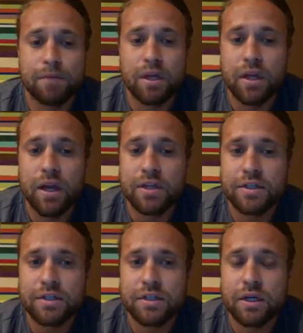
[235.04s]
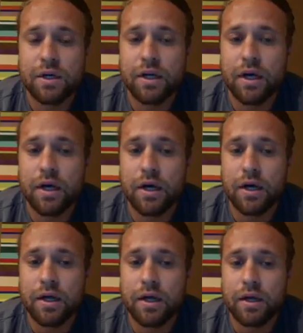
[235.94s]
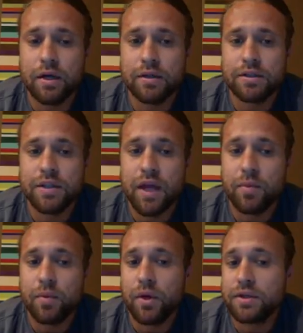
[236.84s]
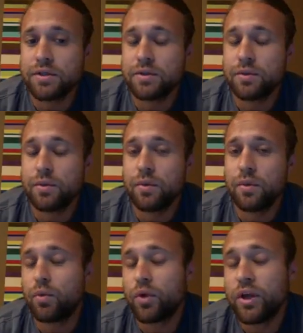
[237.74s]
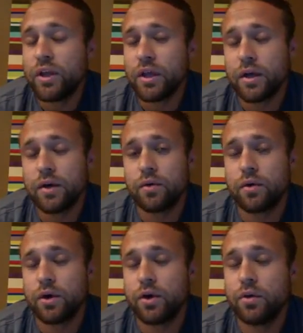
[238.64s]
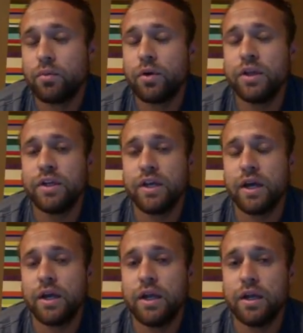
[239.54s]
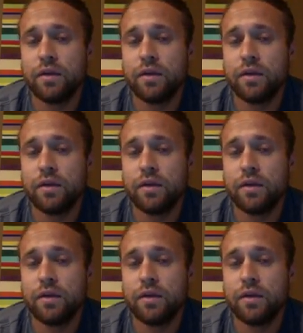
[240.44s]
The next step is breathing, or a good breathing technique, and